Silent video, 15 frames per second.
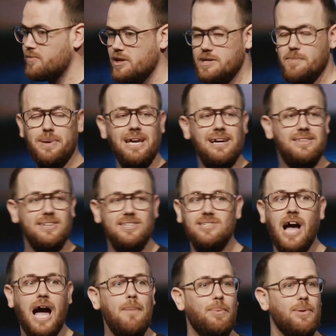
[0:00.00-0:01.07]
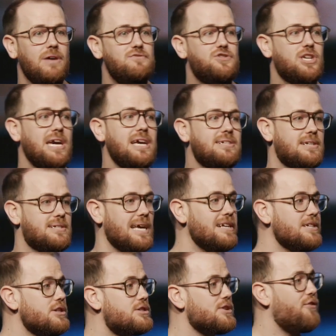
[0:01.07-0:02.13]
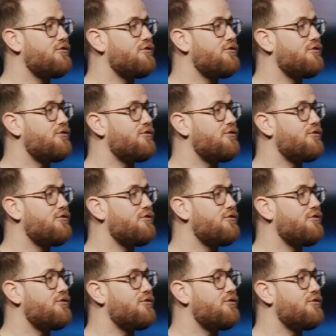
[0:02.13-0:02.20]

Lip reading: To be a disciple of Jesus isn't to